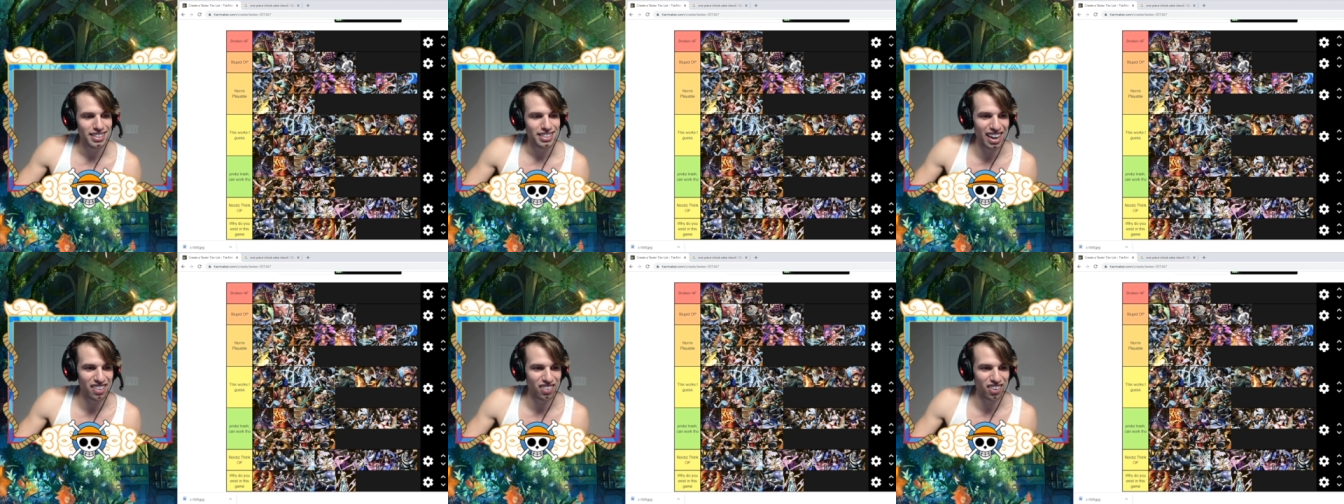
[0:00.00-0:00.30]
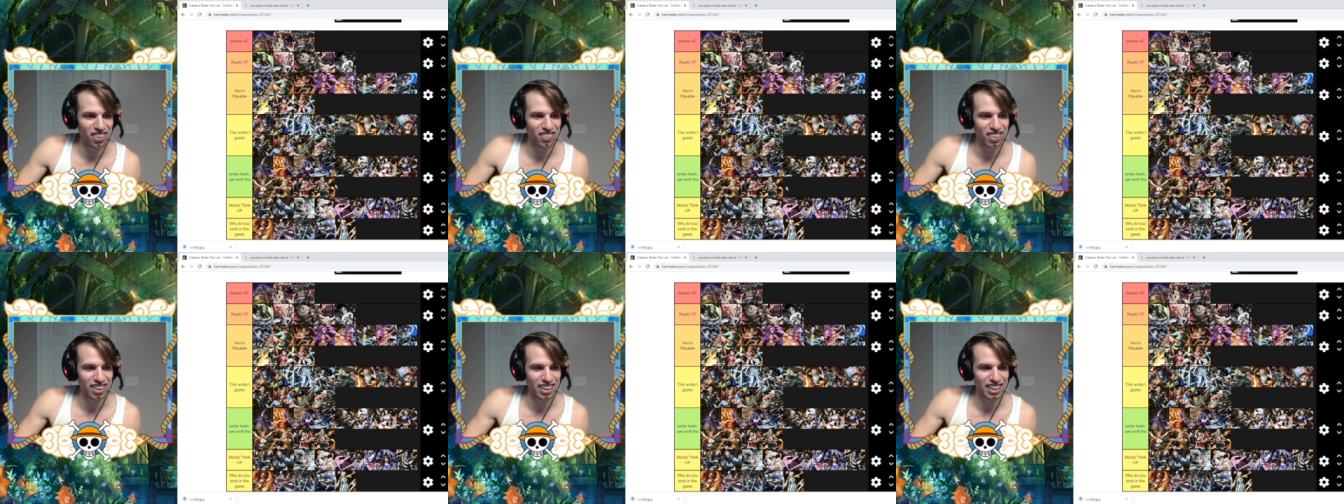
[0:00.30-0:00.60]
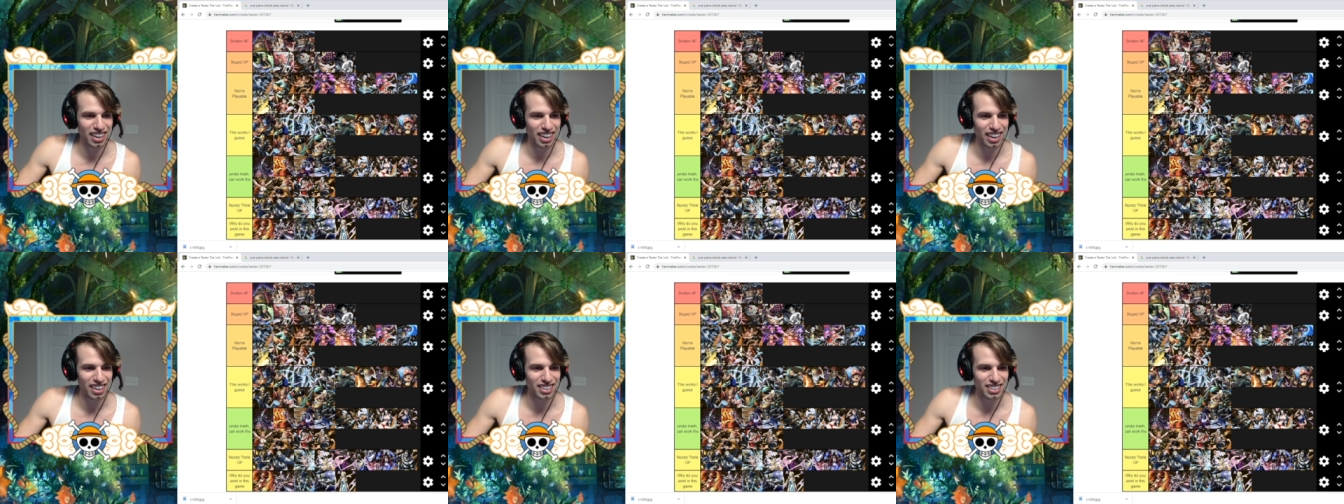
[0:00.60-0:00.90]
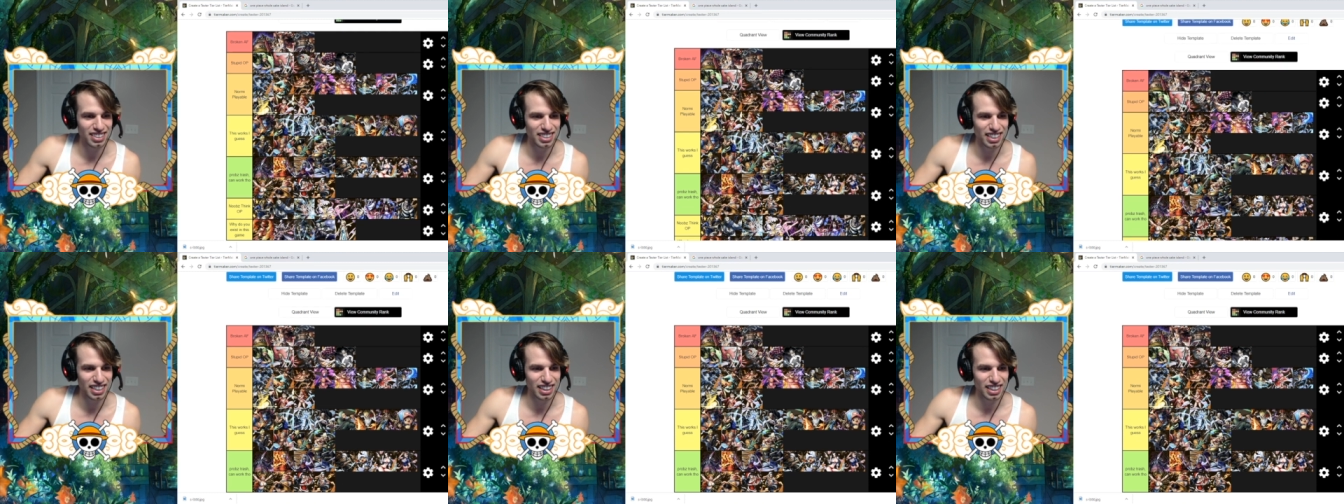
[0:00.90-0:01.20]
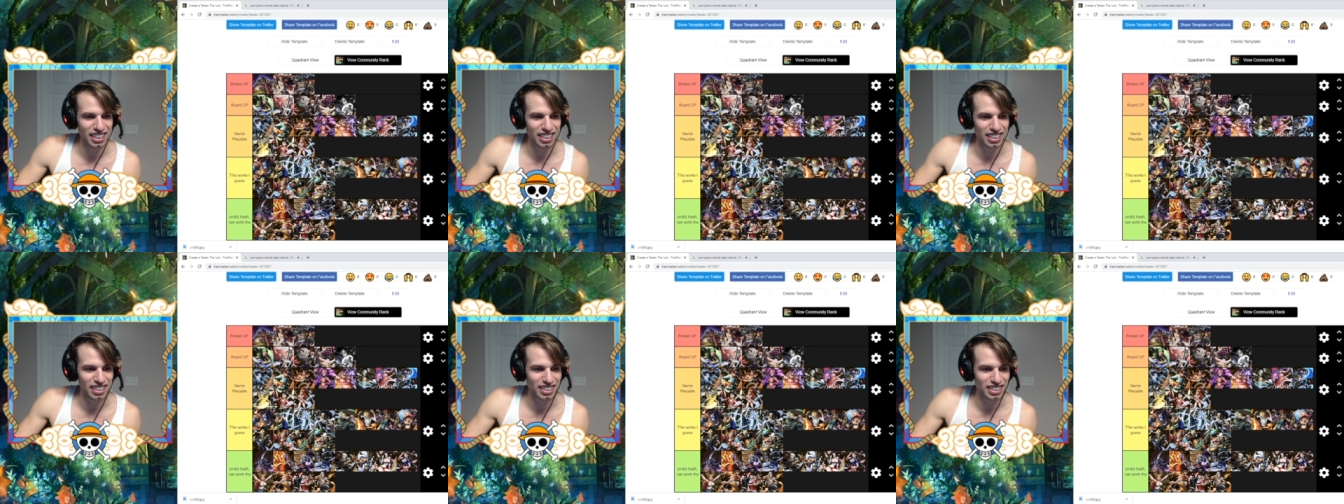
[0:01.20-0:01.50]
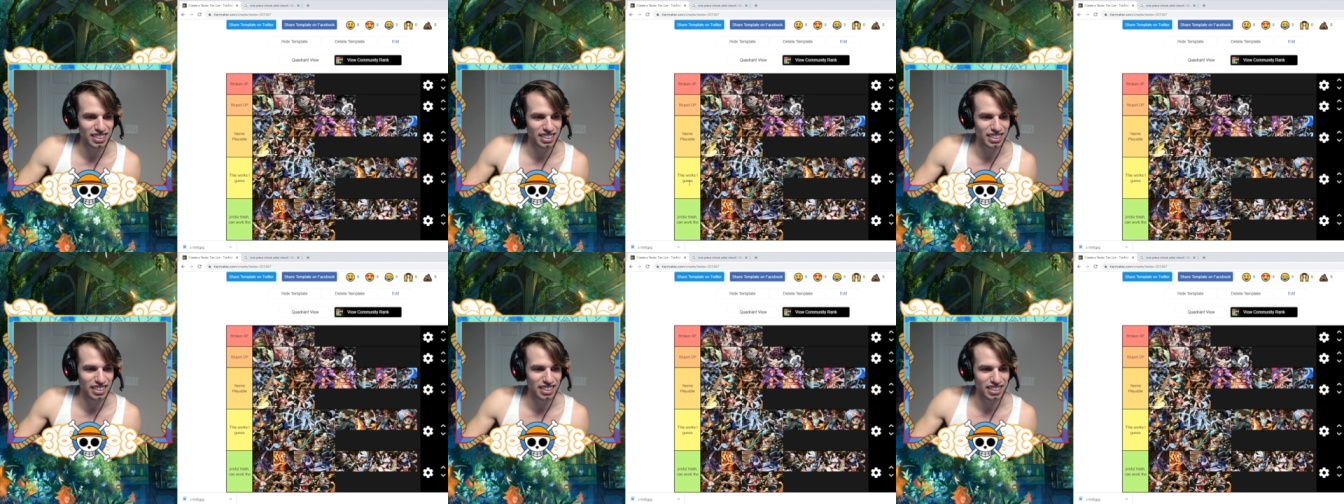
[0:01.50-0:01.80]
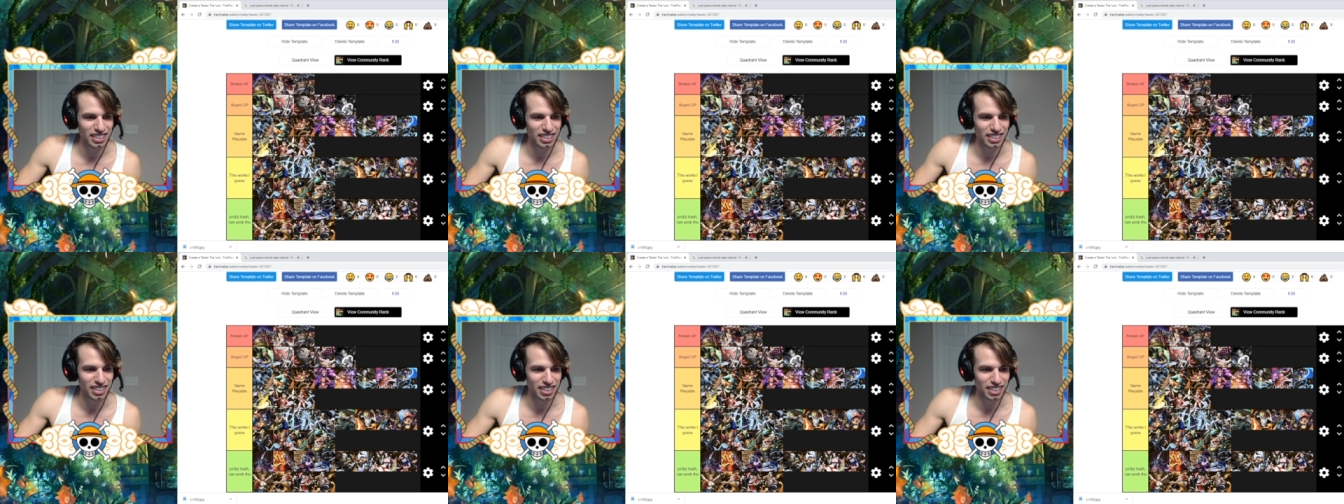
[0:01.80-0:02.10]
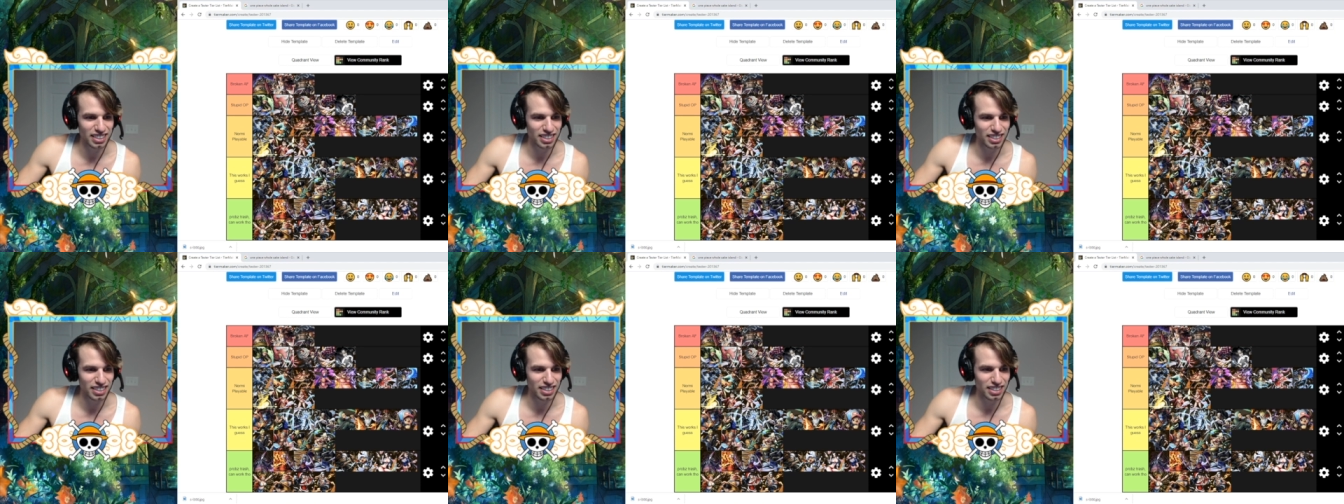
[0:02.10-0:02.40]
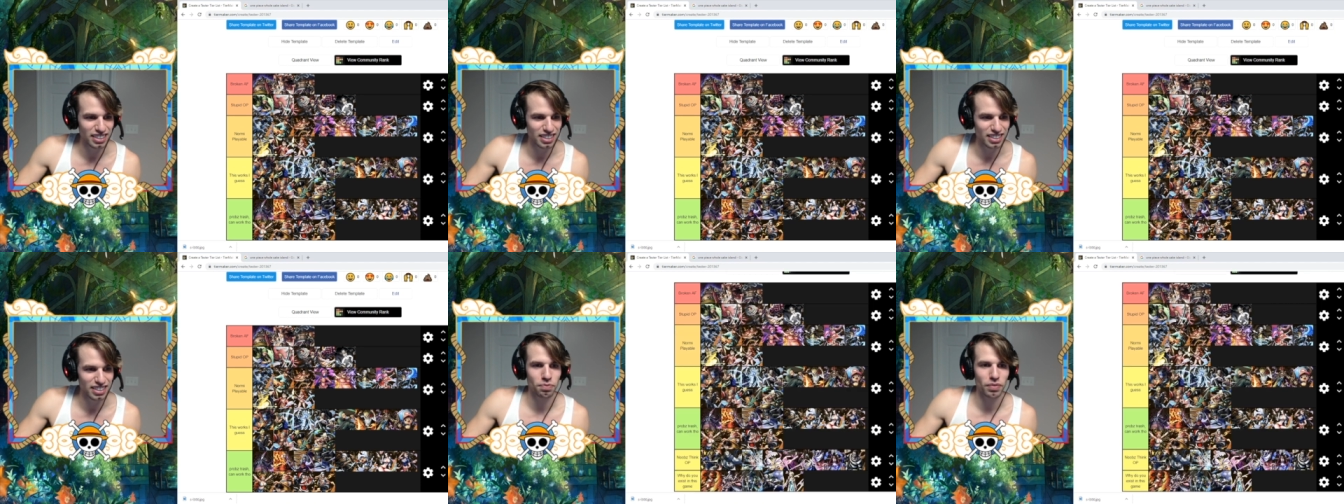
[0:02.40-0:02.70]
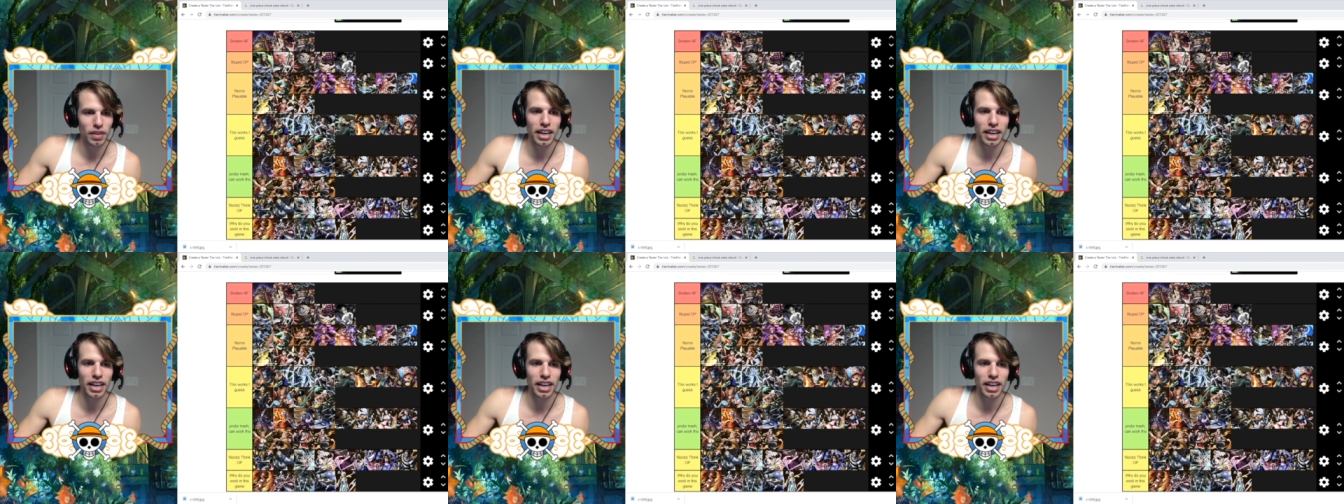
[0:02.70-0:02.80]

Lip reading: Everyone else, I think, is decently...